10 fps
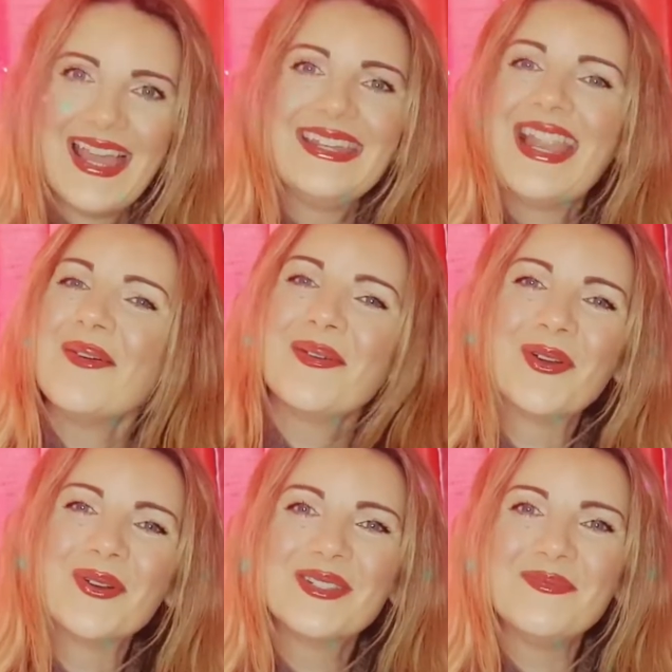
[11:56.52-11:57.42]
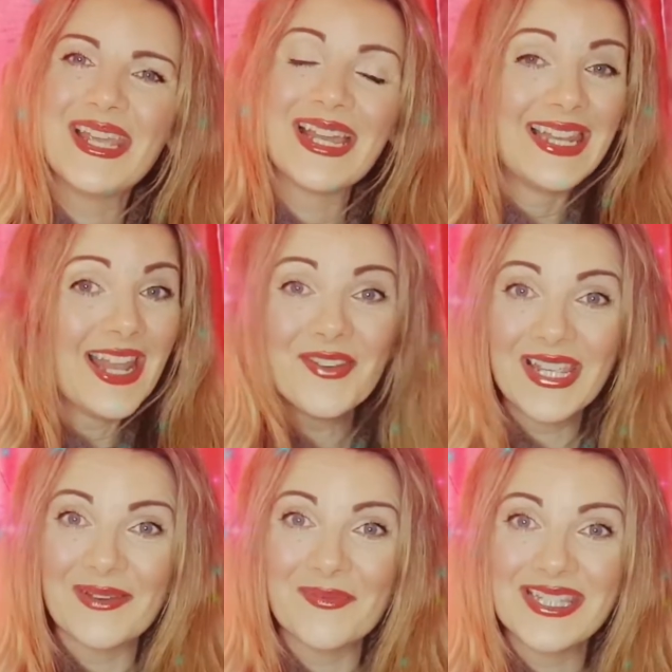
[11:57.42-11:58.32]
Now I'm going to make a lovely
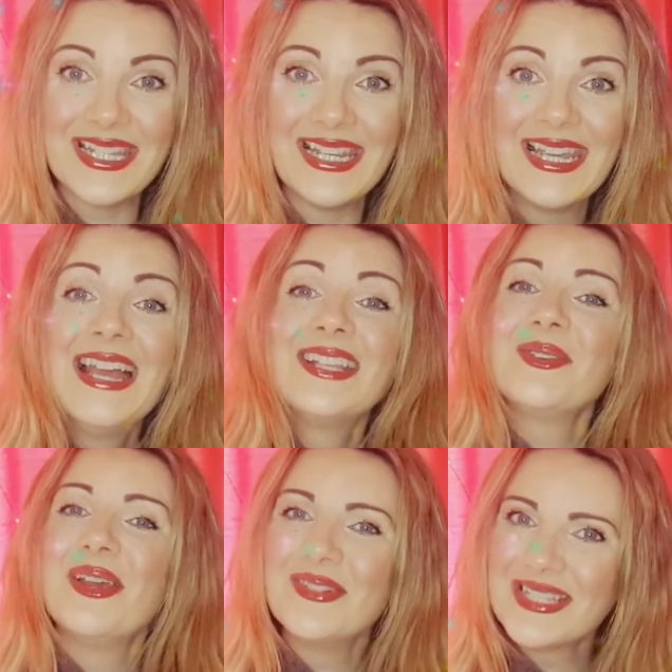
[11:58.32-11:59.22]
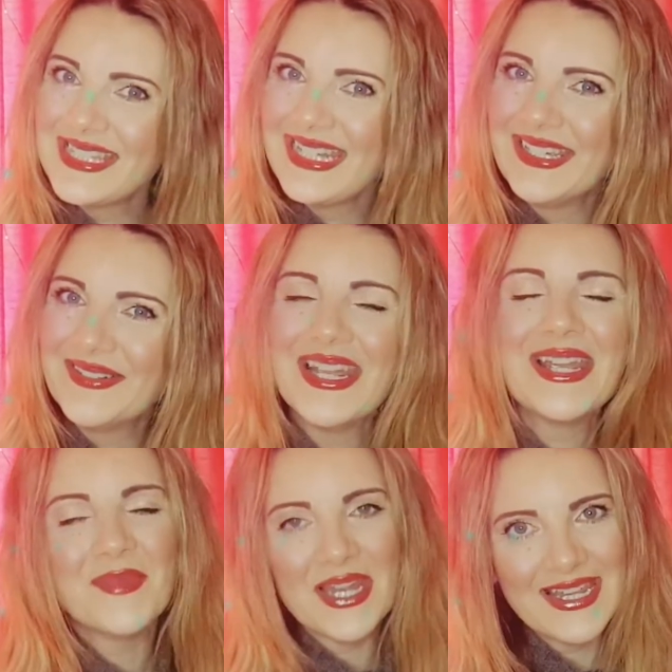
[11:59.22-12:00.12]
cup of tea, so I will see you
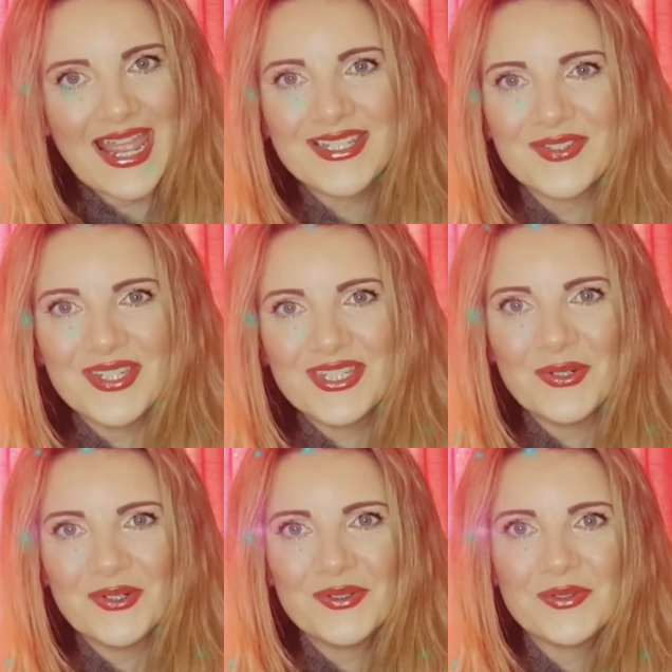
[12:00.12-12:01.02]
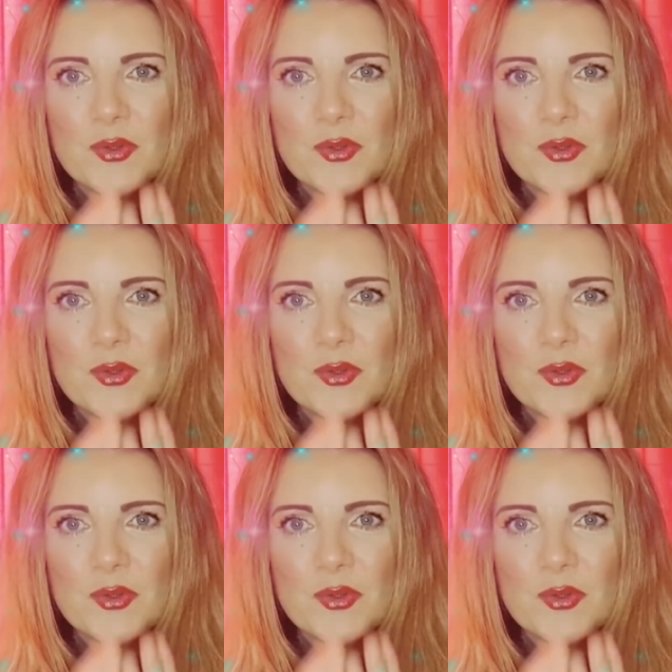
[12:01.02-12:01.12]
in my next video.